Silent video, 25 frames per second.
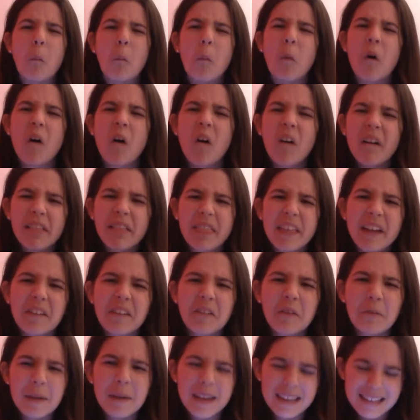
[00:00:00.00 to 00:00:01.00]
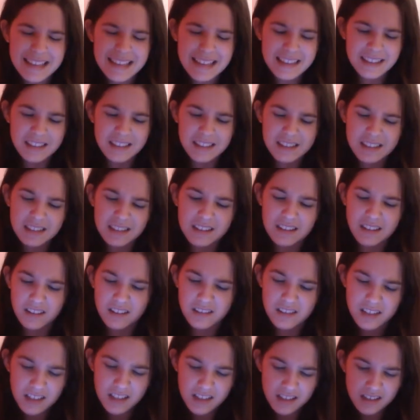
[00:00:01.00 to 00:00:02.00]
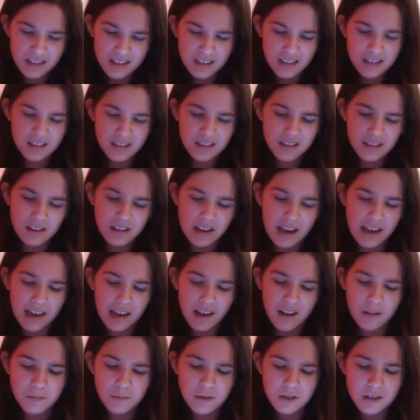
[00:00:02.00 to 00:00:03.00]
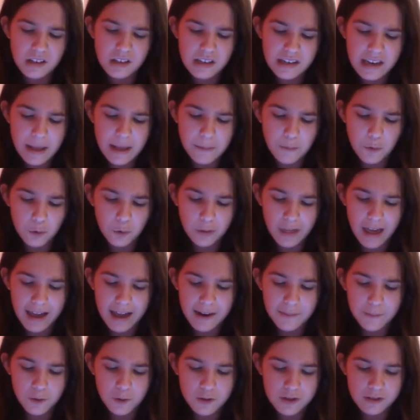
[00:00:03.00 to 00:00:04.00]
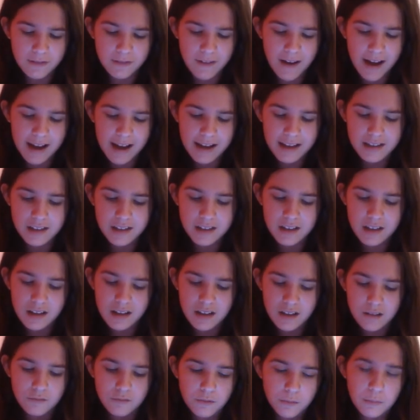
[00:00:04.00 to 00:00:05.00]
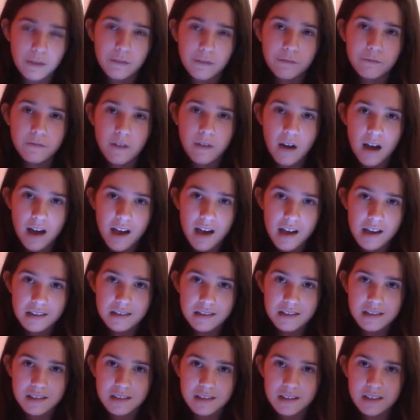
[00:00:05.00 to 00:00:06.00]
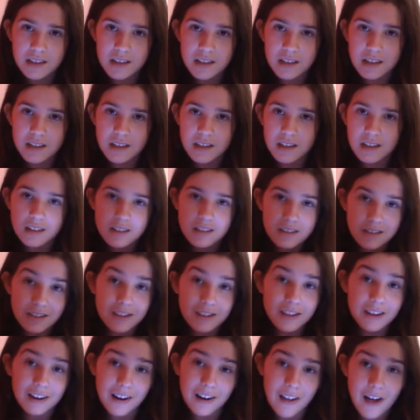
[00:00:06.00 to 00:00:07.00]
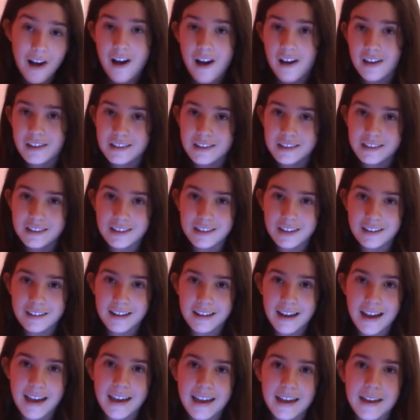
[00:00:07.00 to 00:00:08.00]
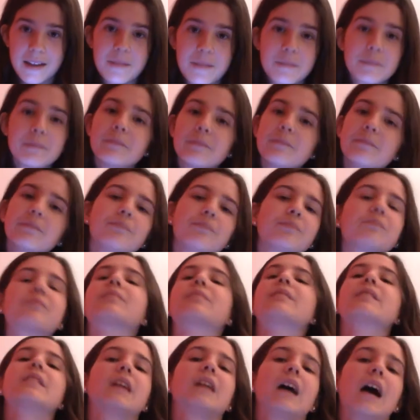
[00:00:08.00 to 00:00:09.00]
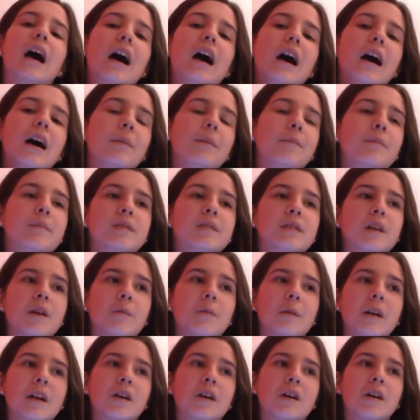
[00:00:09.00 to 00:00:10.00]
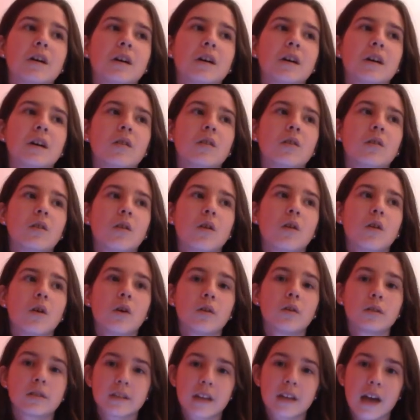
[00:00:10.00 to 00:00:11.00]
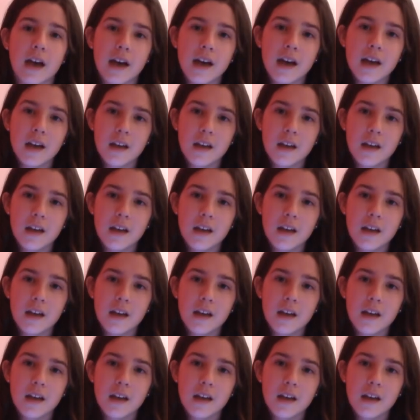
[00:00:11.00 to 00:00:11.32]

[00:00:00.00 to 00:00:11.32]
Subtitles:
Oh, that don't make sense, does it? Okay, I'm just gonna name all the animals I've had from the first to the last, okay? So we got Oscar.